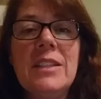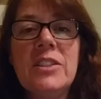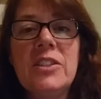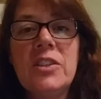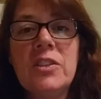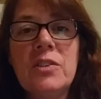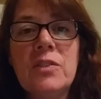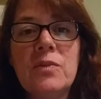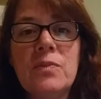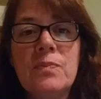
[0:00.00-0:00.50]

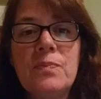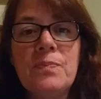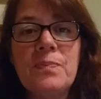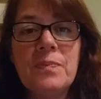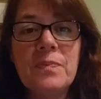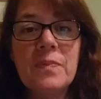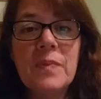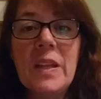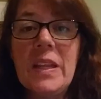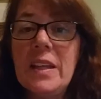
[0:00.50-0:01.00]
So,
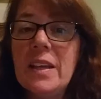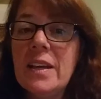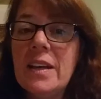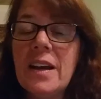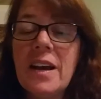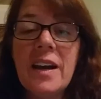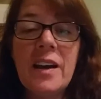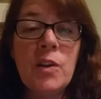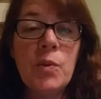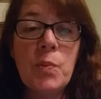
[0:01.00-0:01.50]

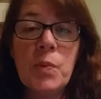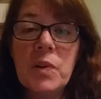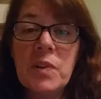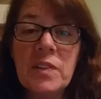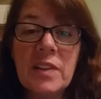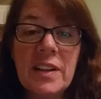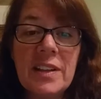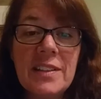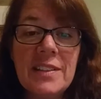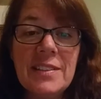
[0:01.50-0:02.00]

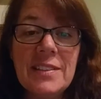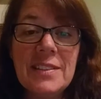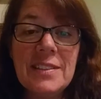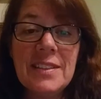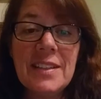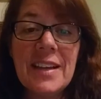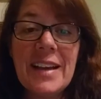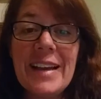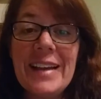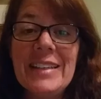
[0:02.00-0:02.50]
iceberg
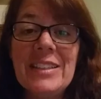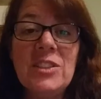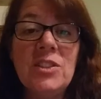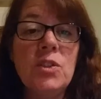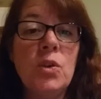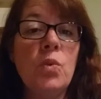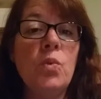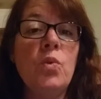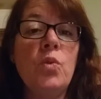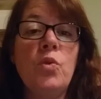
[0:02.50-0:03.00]
lettuce has
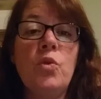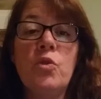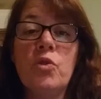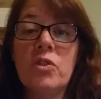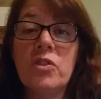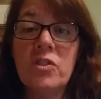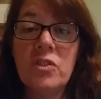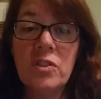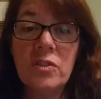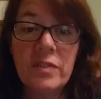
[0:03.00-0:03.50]
no
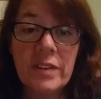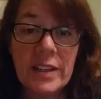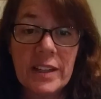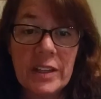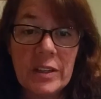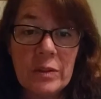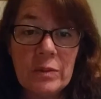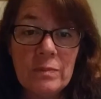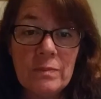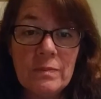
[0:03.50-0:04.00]
nutritional
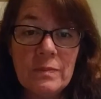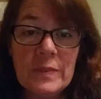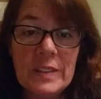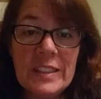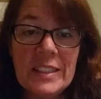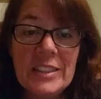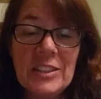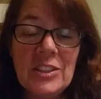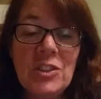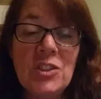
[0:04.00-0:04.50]
value.
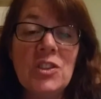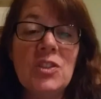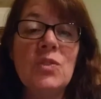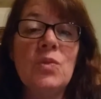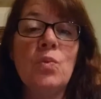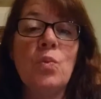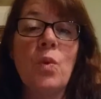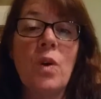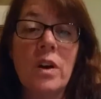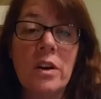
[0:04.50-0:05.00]
It's
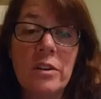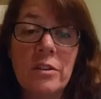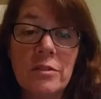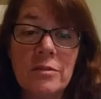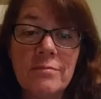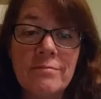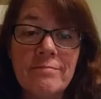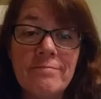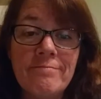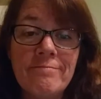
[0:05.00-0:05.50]
just water.